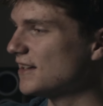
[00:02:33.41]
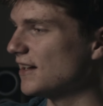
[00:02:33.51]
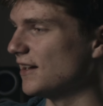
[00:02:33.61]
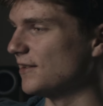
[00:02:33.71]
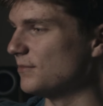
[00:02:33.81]

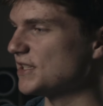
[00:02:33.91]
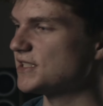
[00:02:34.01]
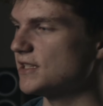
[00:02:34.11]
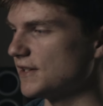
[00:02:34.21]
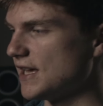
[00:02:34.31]
But
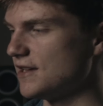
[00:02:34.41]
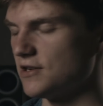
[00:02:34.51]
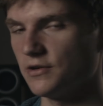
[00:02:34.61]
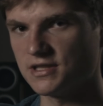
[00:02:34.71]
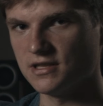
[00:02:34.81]
still, yeah,
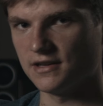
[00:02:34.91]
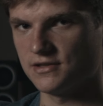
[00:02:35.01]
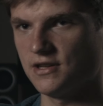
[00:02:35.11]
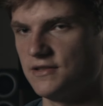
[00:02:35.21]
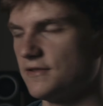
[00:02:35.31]
it's not as
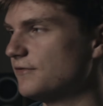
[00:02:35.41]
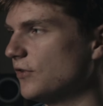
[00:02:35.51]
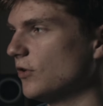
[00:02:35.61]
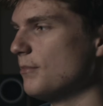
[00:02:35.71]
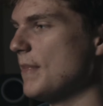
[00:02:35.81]
good as a
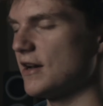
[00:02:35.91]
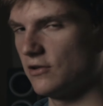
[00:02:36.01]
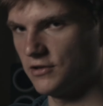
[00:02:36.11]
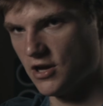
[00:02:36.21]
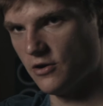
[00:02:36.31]
full
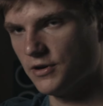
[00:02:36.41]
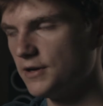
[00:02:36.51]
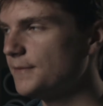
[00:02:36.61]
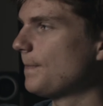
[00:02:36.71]
metal yoke.